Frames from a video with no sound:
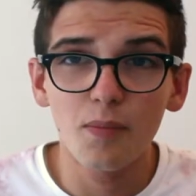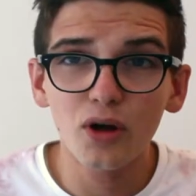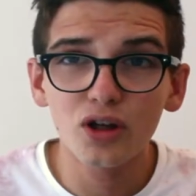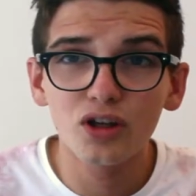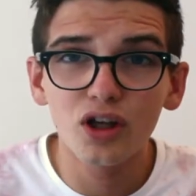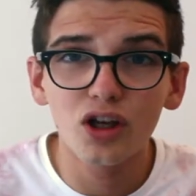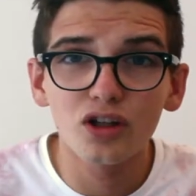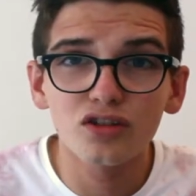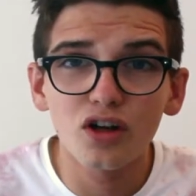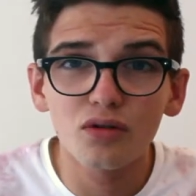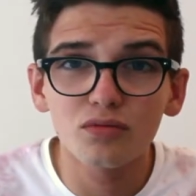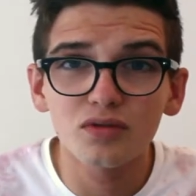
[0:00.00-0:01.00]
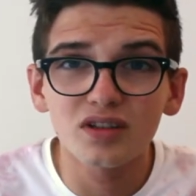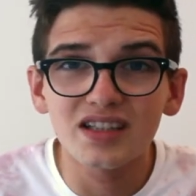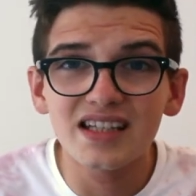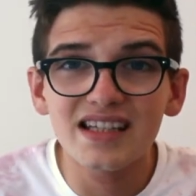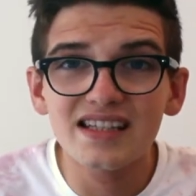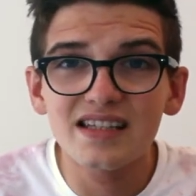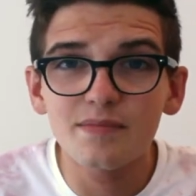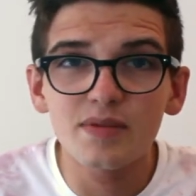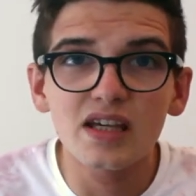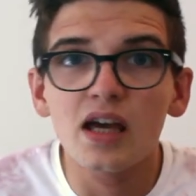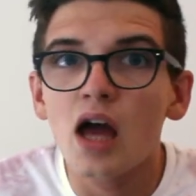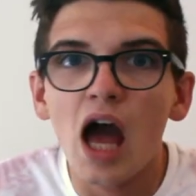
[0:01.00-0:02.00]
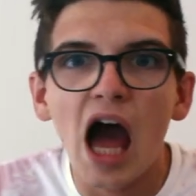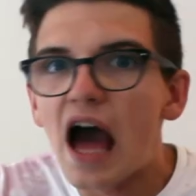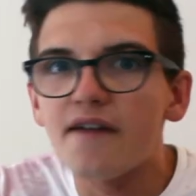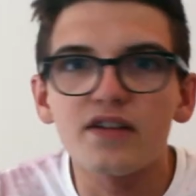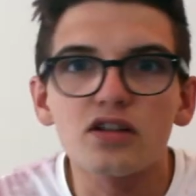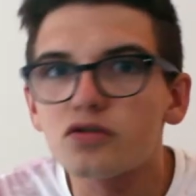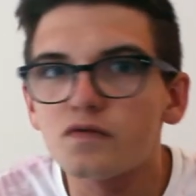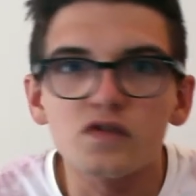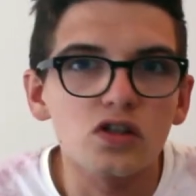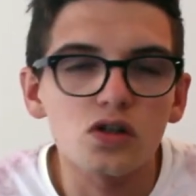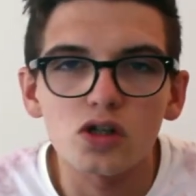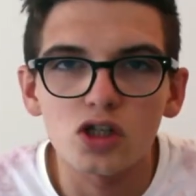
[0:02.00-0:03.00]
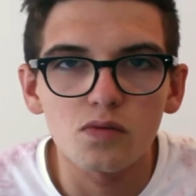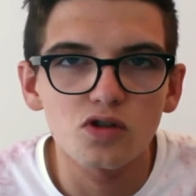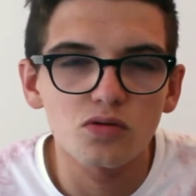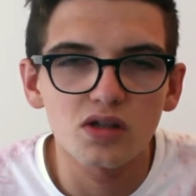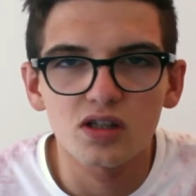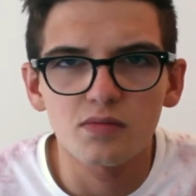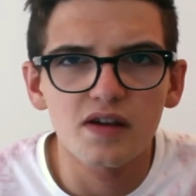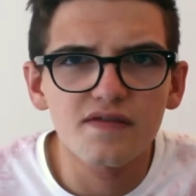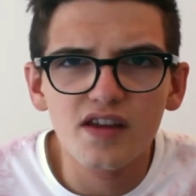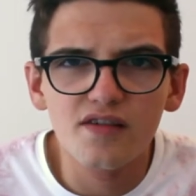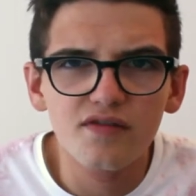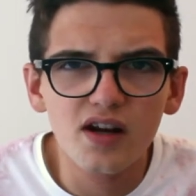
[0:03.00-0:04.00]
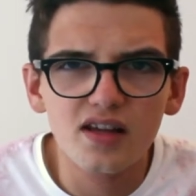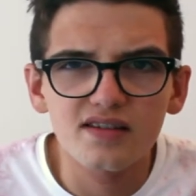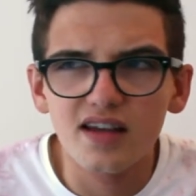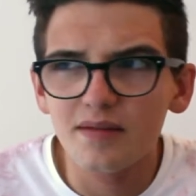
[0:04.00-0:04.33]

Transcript: A boy and girl don't need to be having something going on between them if they're friends.